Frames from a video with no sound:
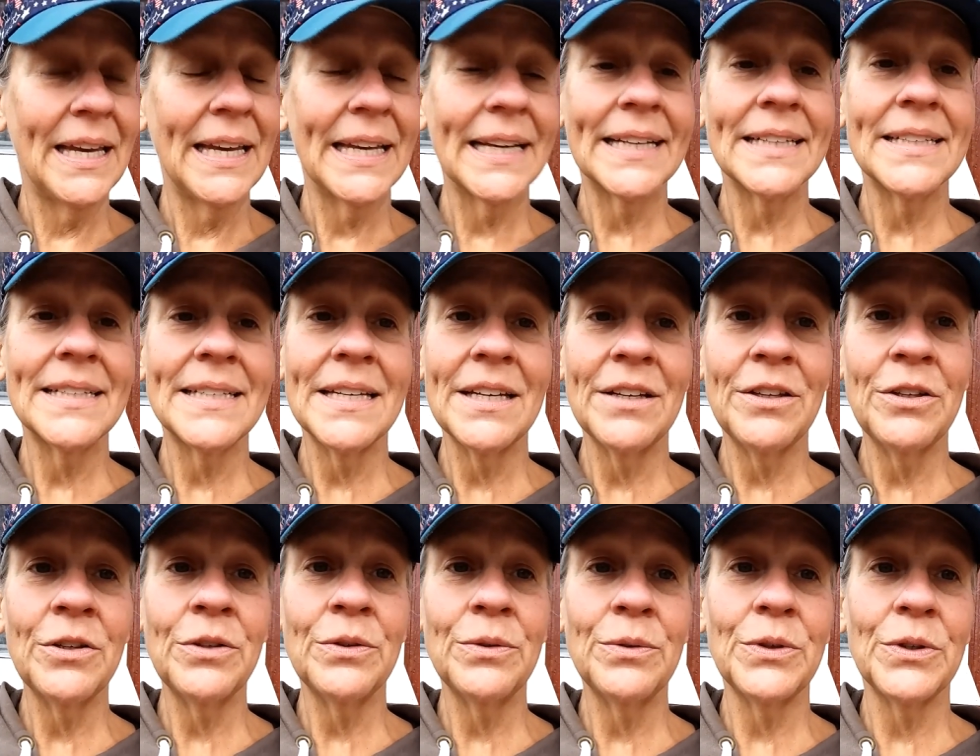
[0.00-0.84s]

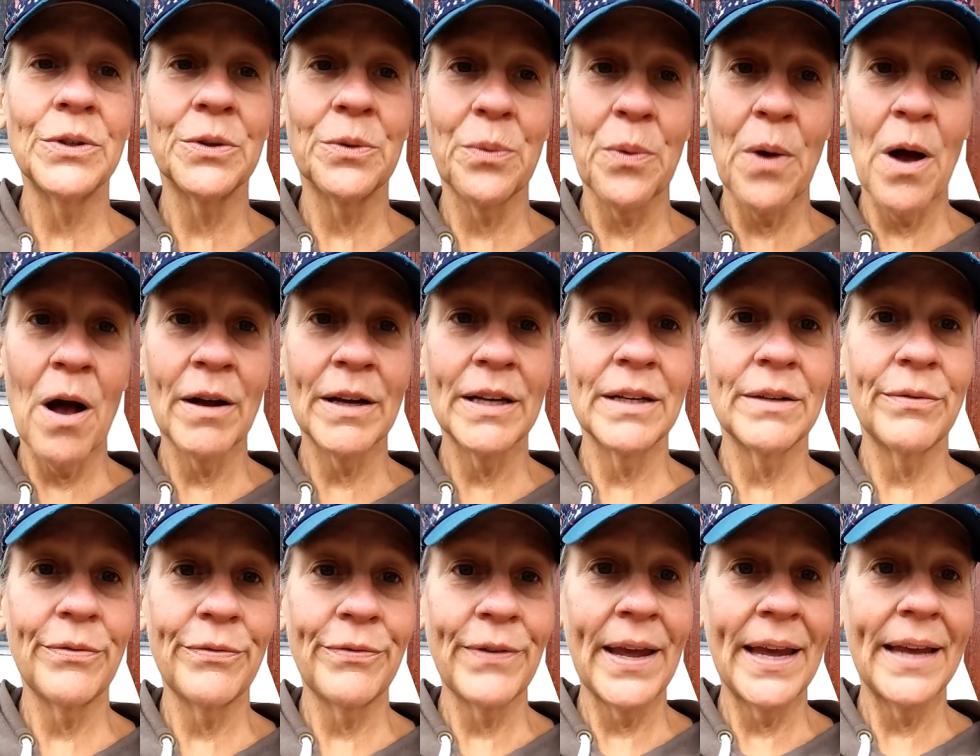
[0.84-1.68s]
Continue your walk
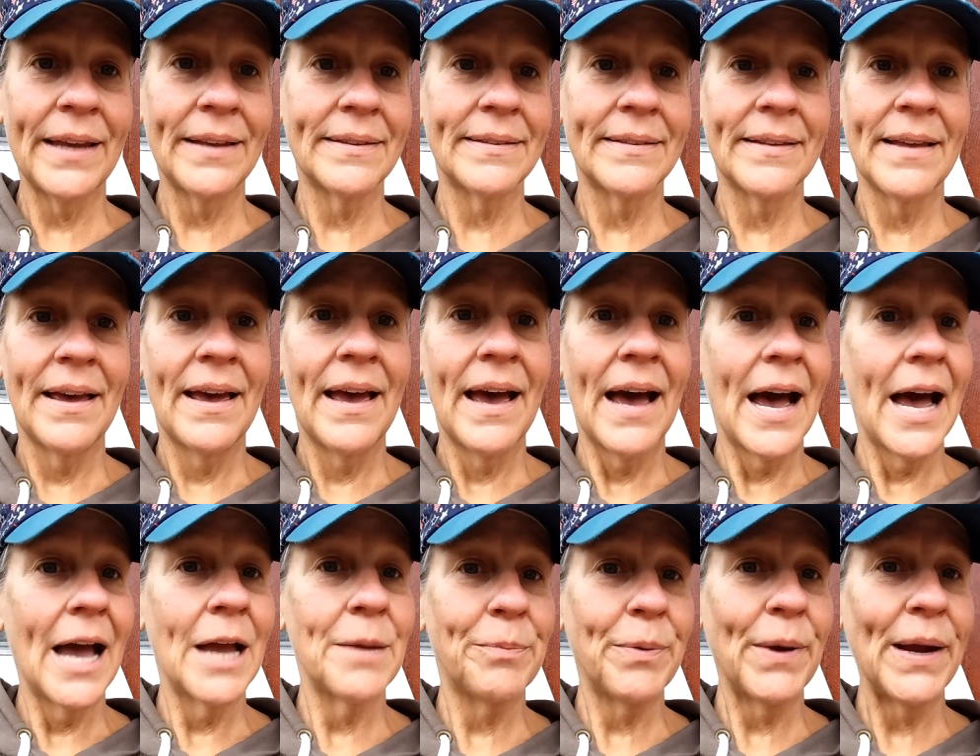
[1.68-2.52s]
in faith.
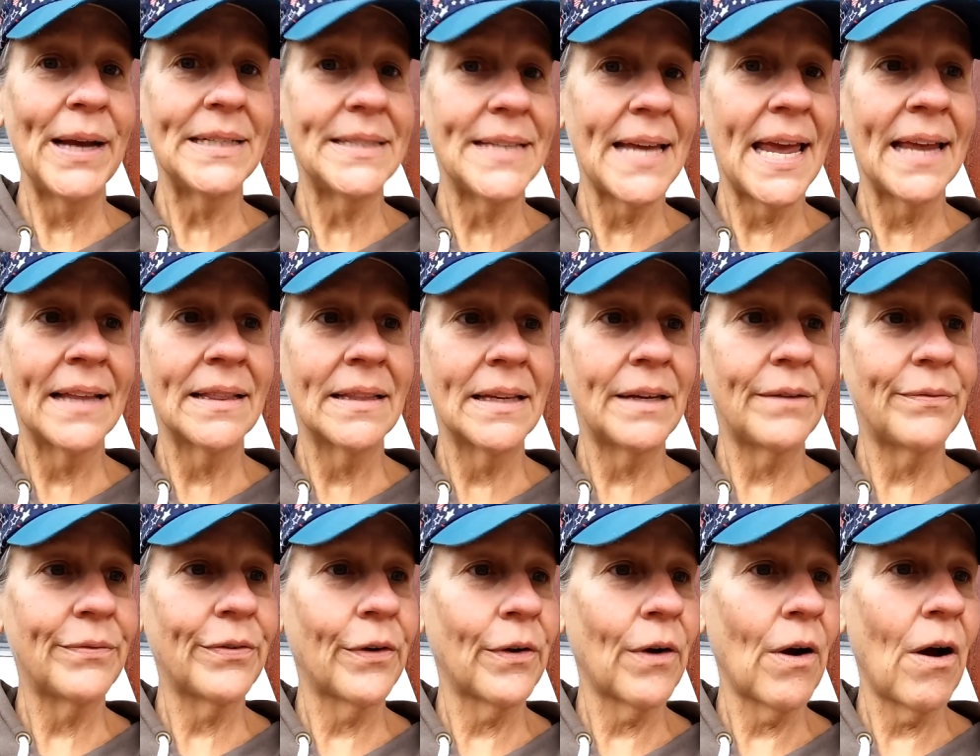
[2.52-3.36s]
I pray
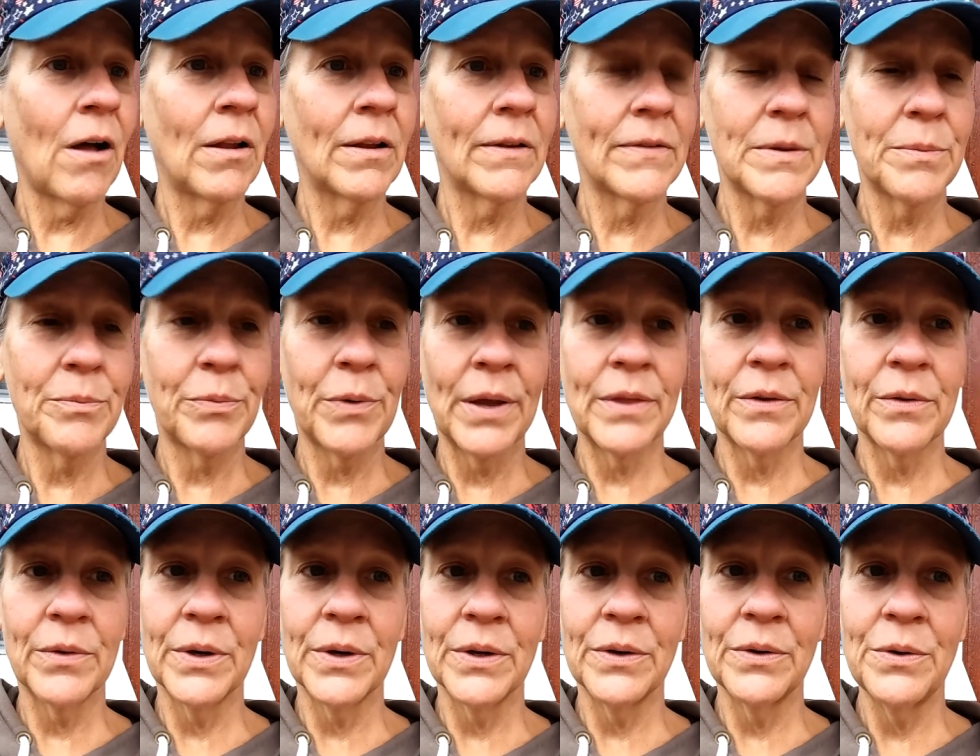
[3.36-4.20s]
daily for all of the
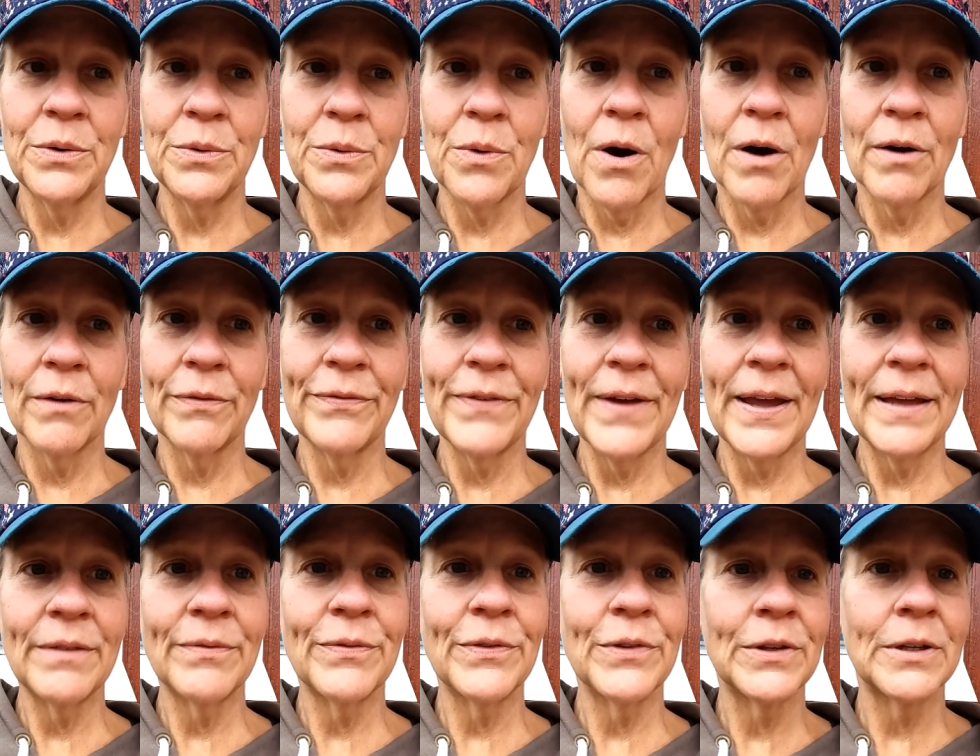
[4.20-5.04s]
brethren who are
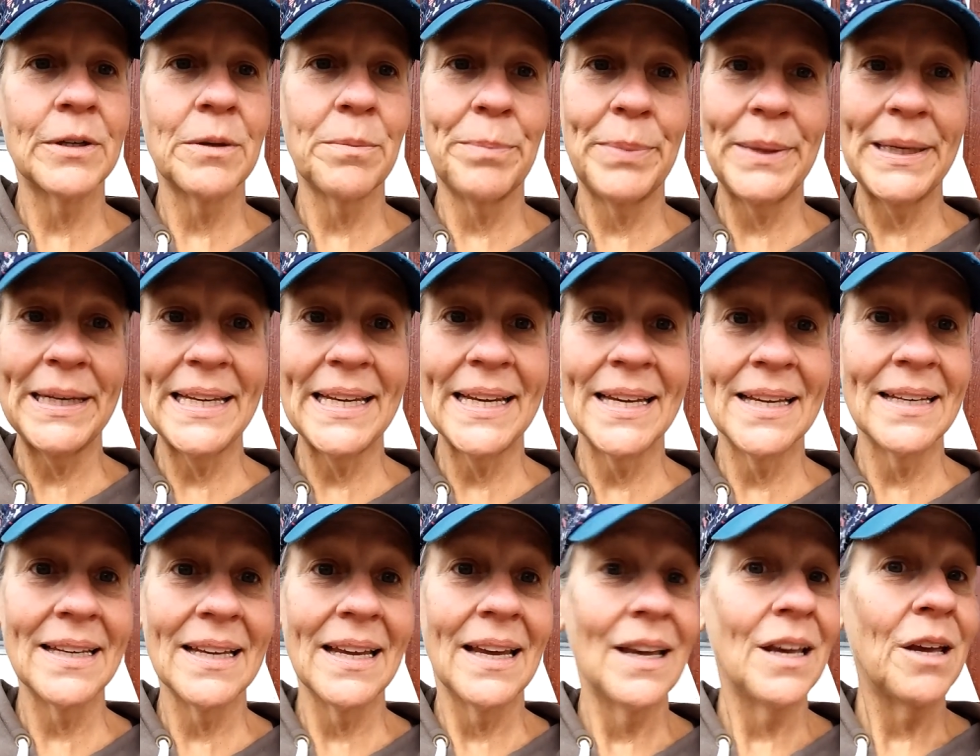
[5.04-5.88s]
faithful and
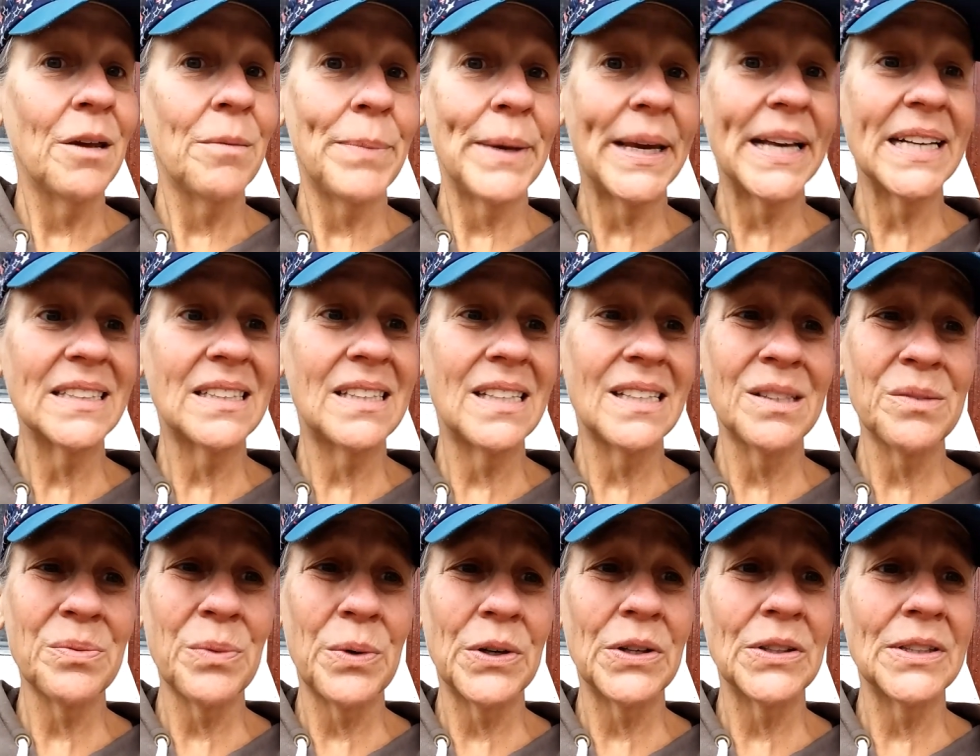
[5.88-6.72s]
obedient, because
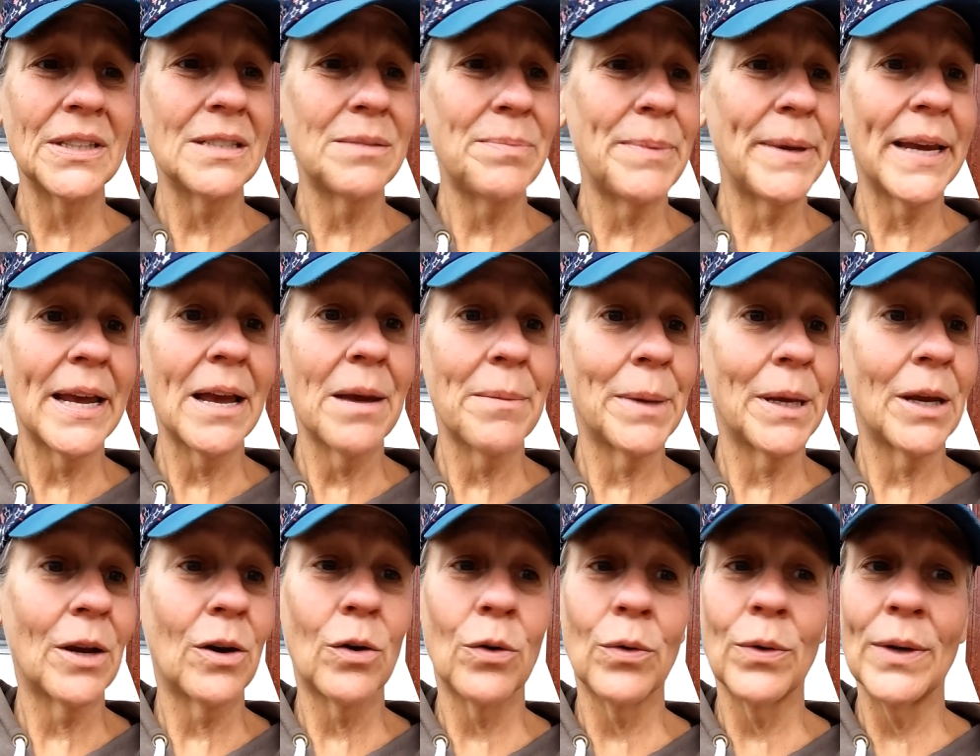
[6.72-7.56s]
this world has become
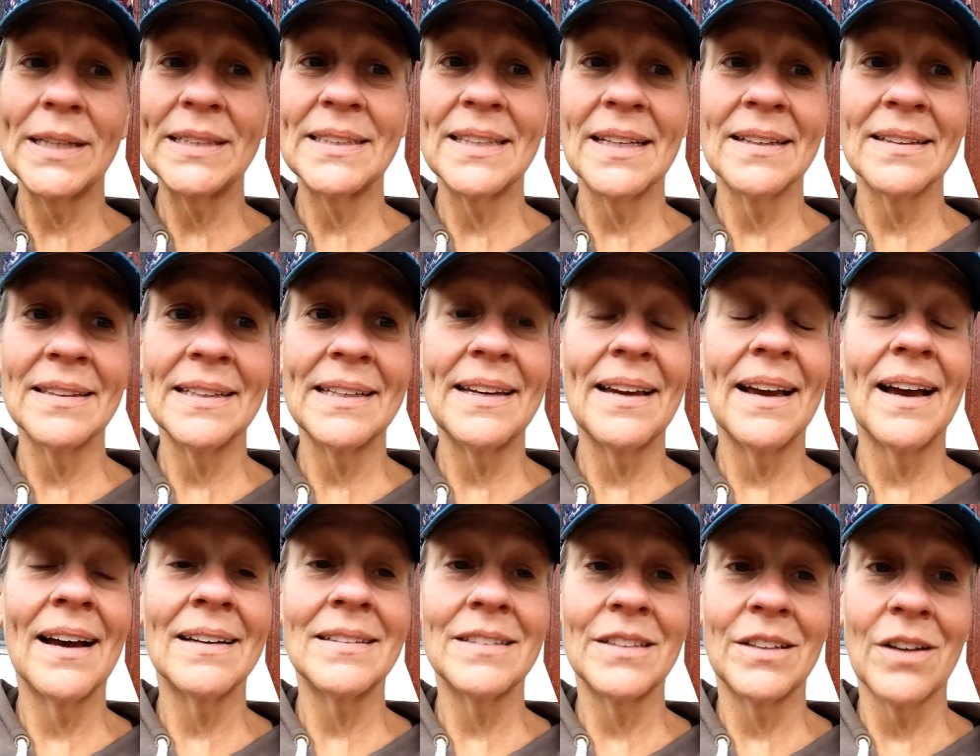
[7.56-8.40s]
increasingly
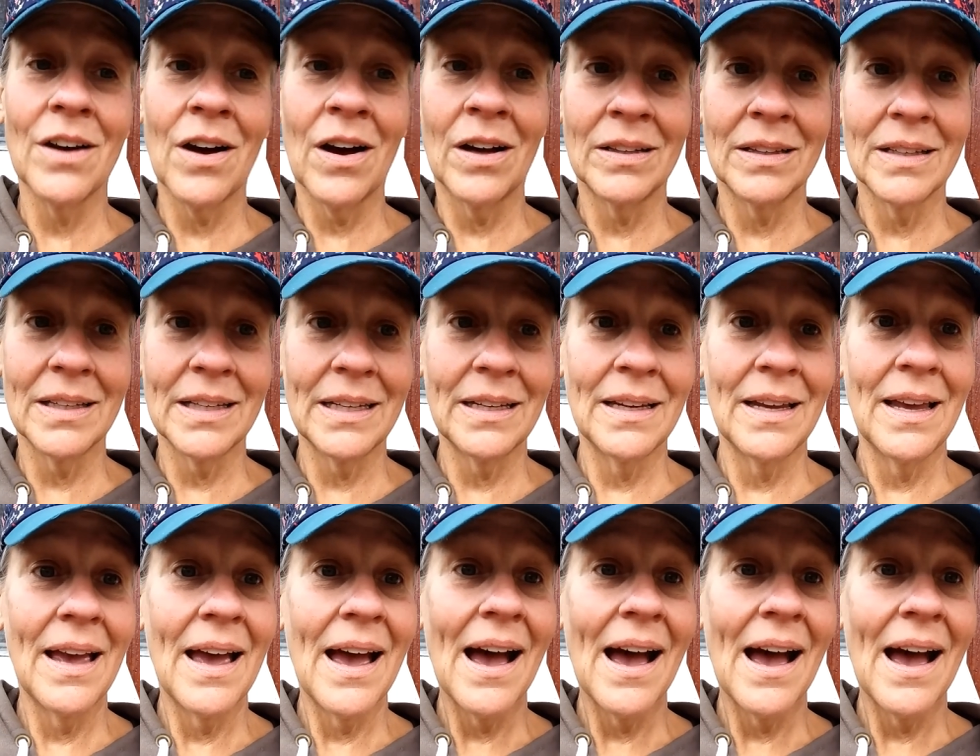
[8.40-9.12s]
ungodly.